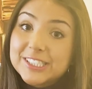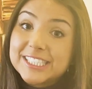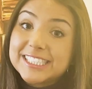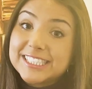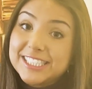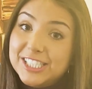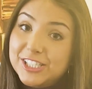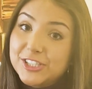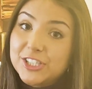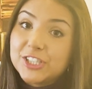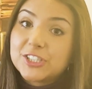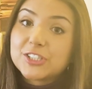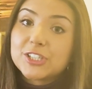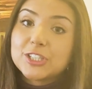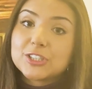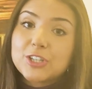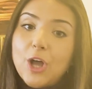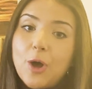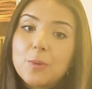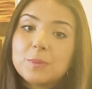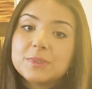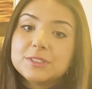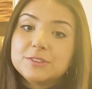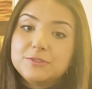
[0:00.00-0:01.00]
the Digital
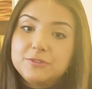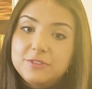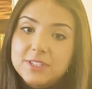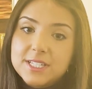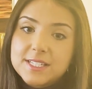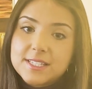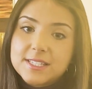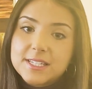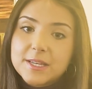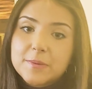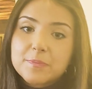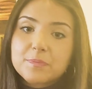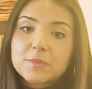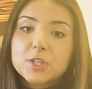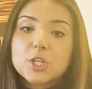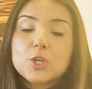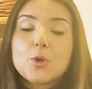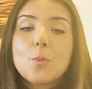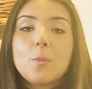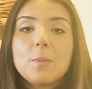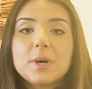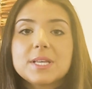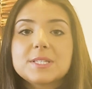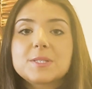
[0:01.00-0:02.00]
Nomad Visa,
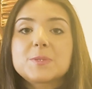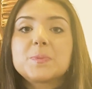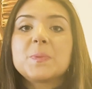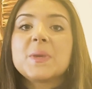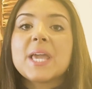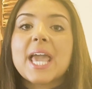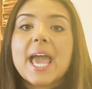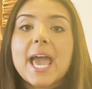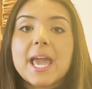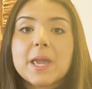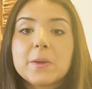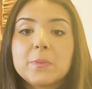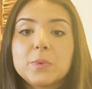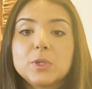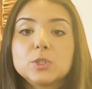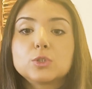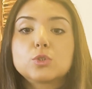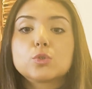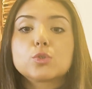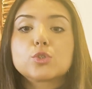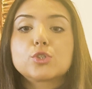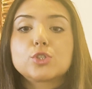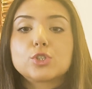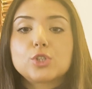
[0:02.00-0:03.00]
you must be able
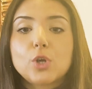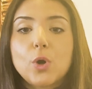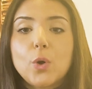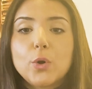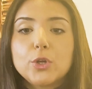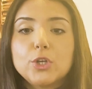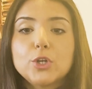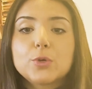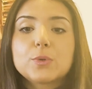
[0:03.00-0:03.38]
to show